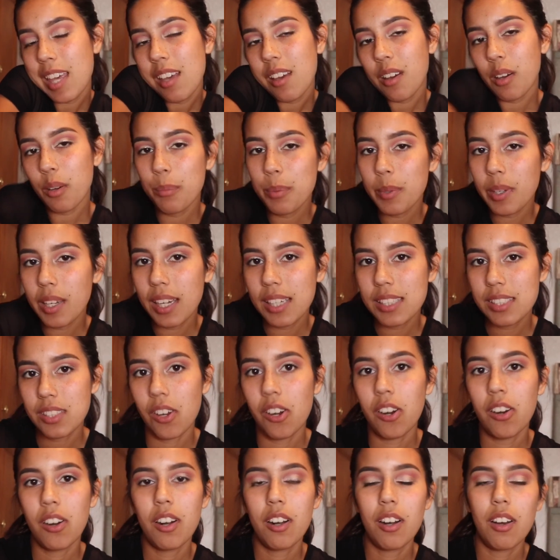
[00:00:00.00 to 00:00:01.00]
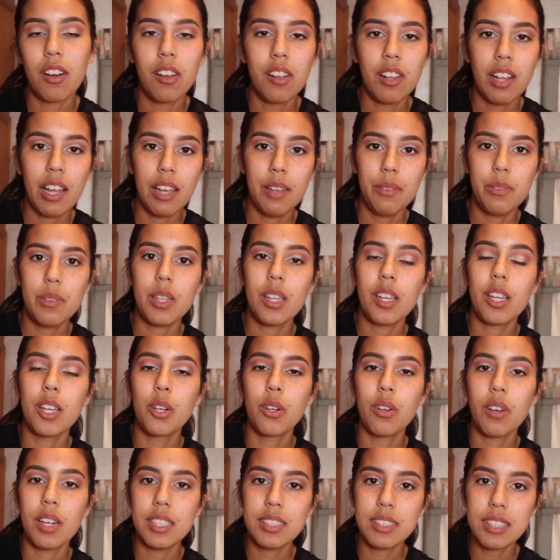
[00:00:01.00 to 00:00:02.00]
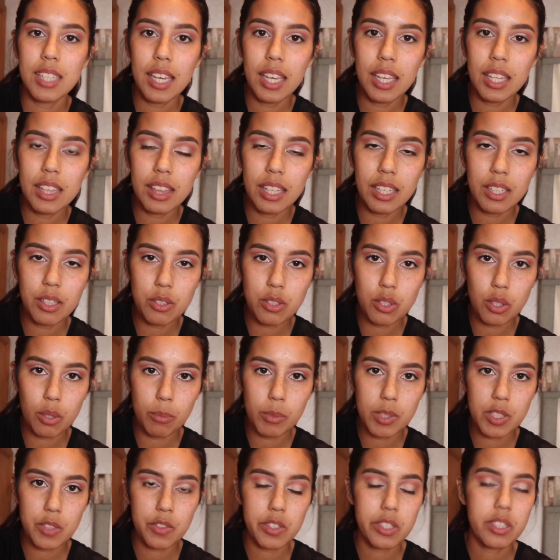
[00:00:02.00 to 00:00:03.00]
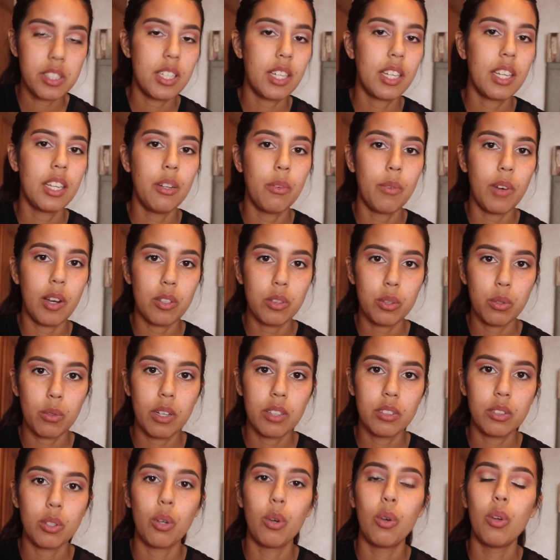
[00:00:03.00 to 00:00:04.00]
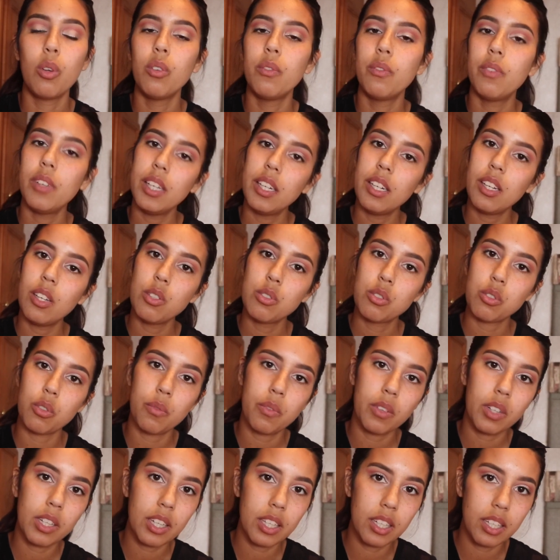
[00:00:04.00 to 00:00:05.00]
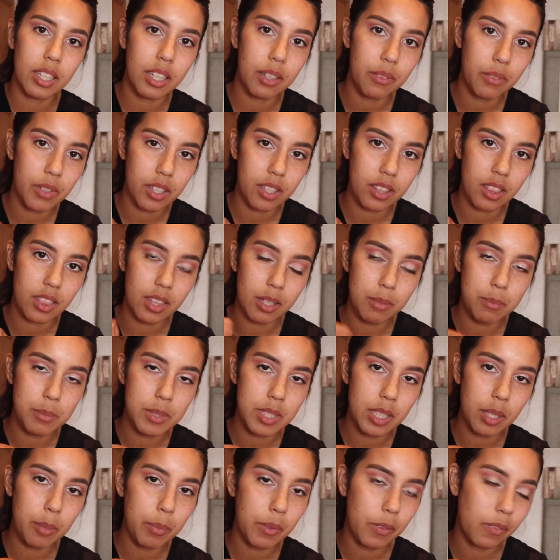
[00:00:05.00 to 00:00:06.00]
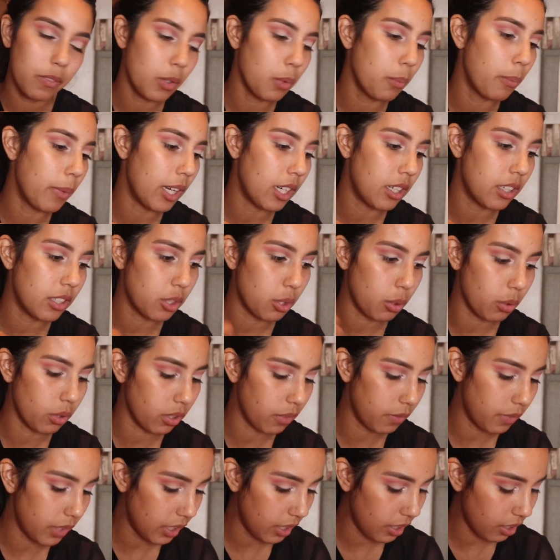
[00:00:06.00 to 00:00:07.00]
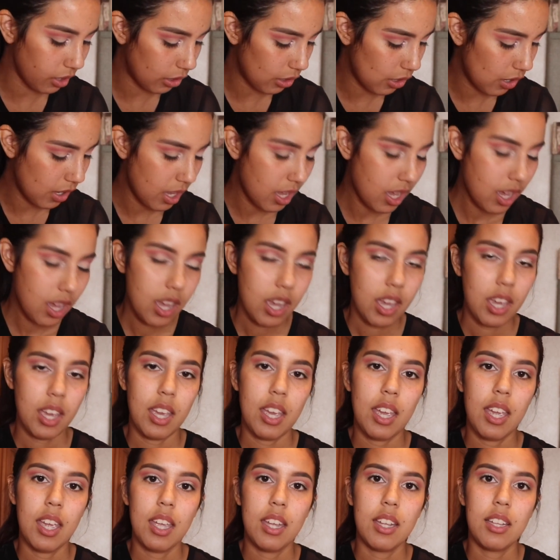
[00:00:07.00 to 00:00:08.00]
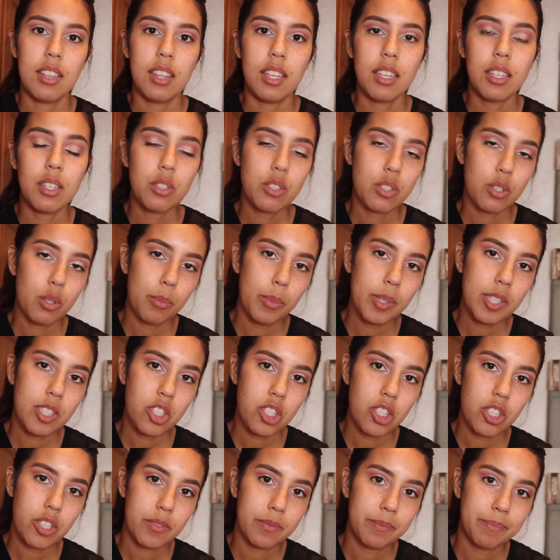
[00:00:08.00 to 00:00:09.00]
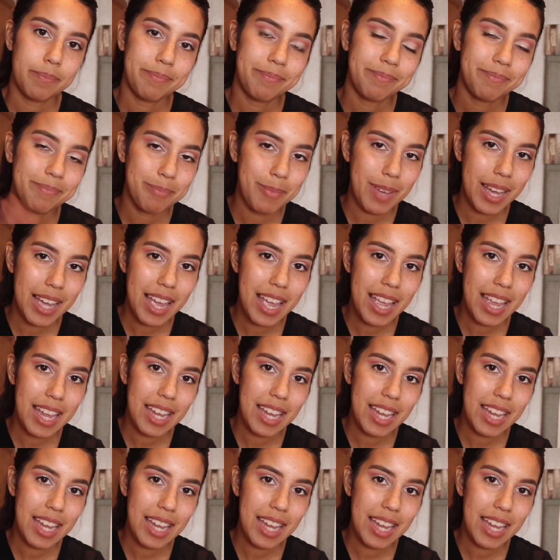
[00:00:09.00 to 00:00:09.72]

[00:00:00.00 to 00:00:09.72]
Hope you guys are all having a great day. Thank you so much for sticking around throughout the whole video. Don't forget to give it a thumbs up if you made it through the video. And thank you so much. Bye.